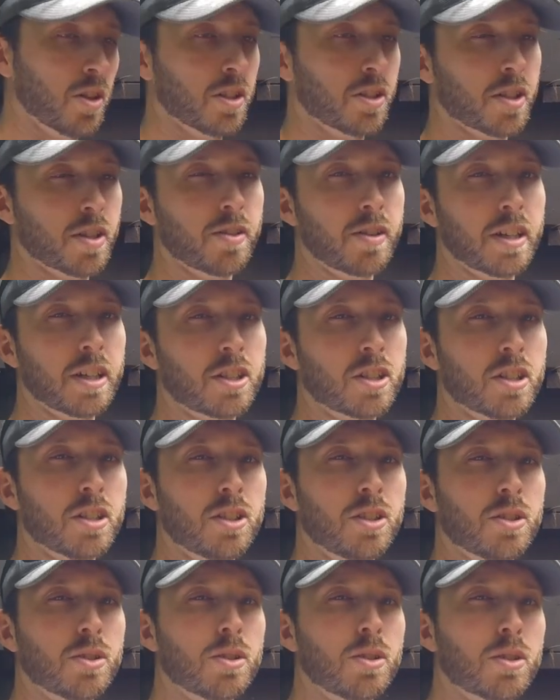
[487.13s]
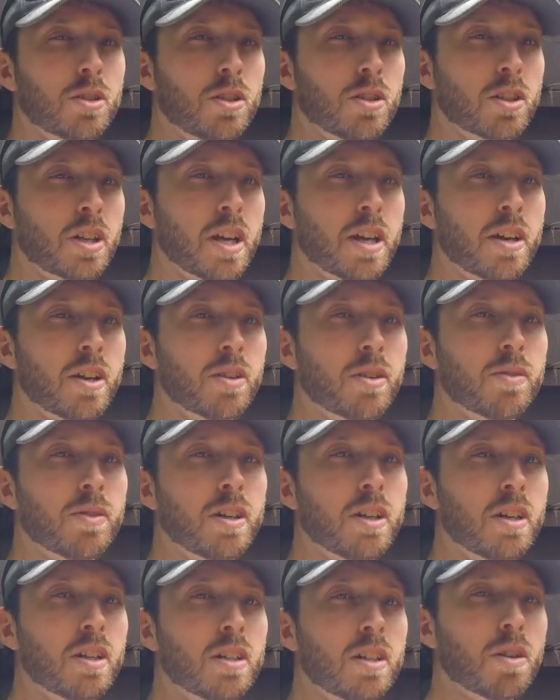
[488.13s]
incinerations you'll, you'll get out of
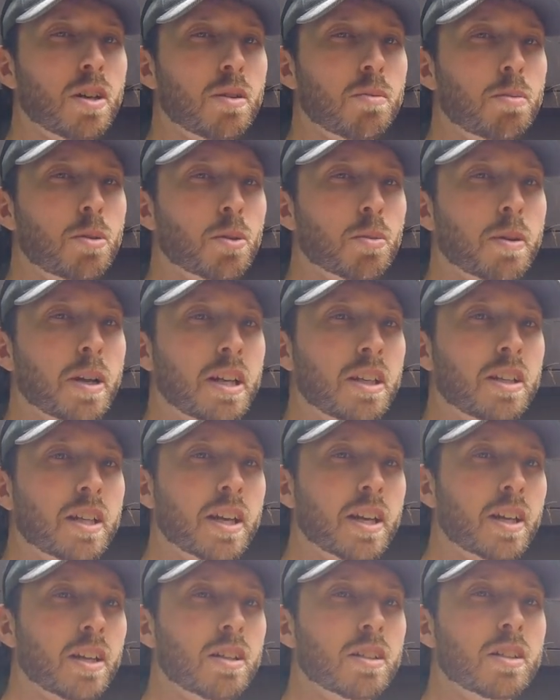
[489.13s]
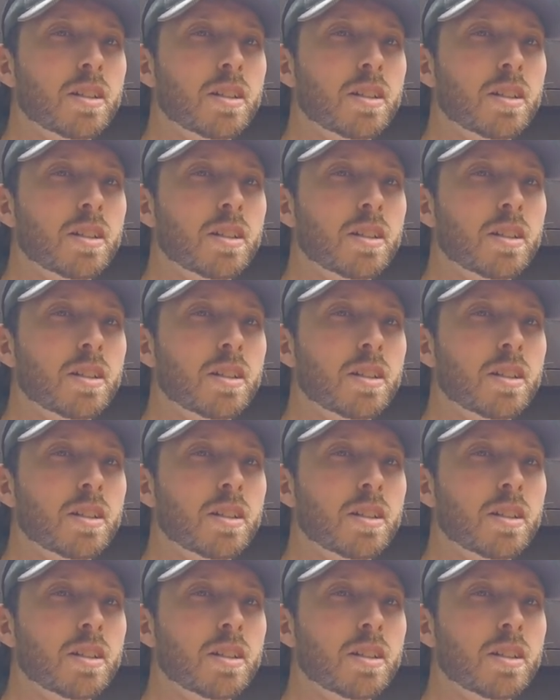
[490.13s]
a, a propane tank.